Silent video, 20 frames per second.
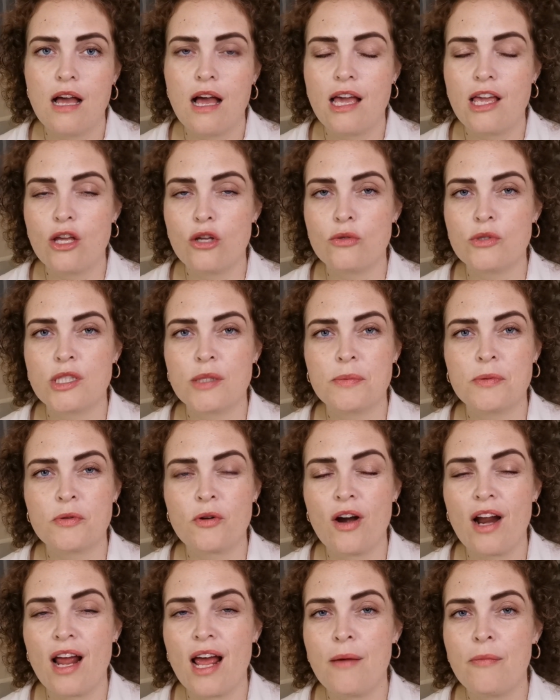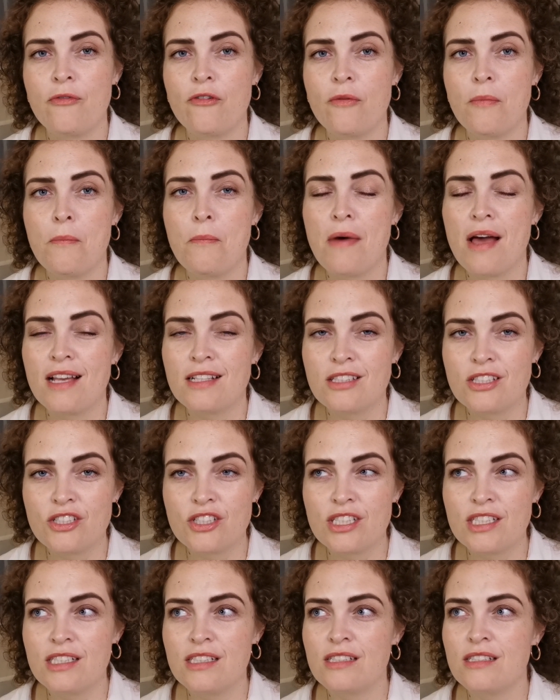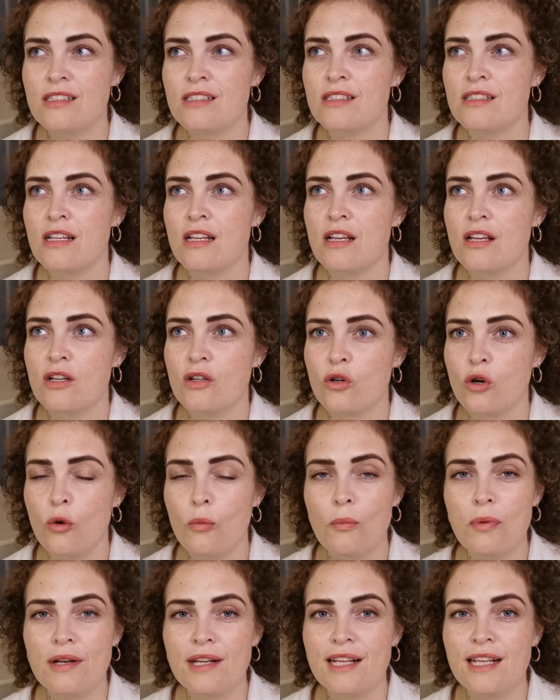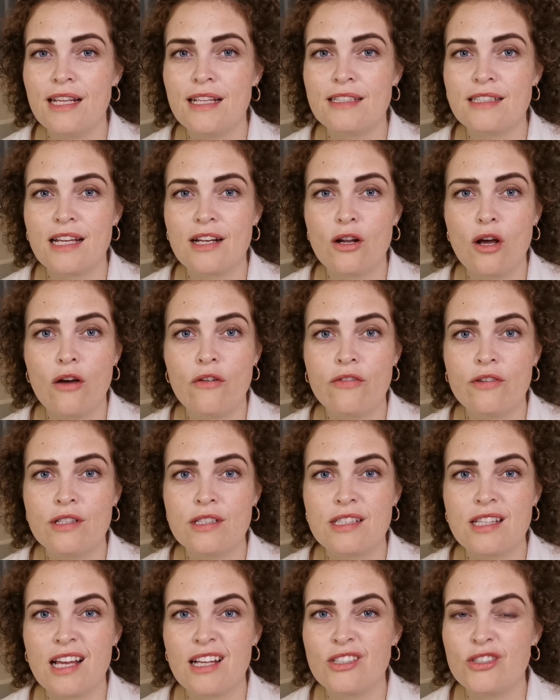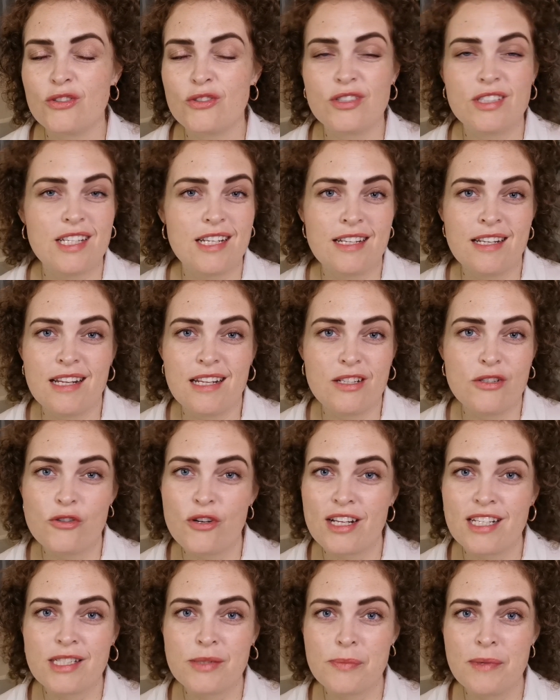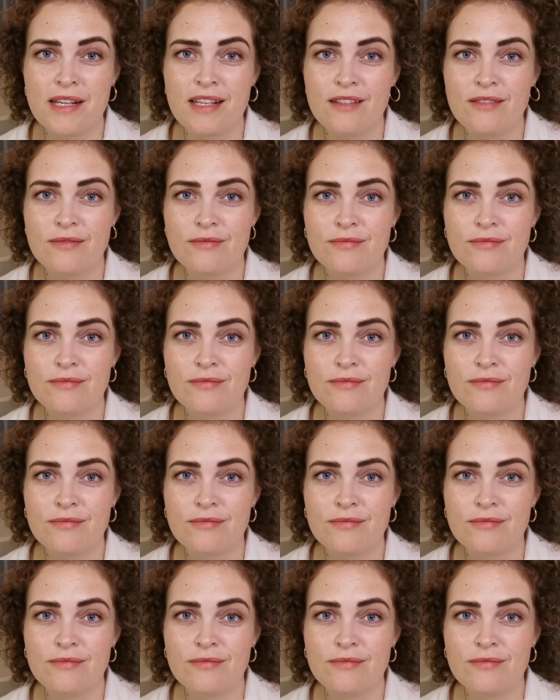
I unsubscribed from messages, companies and offers that just didn't interest me.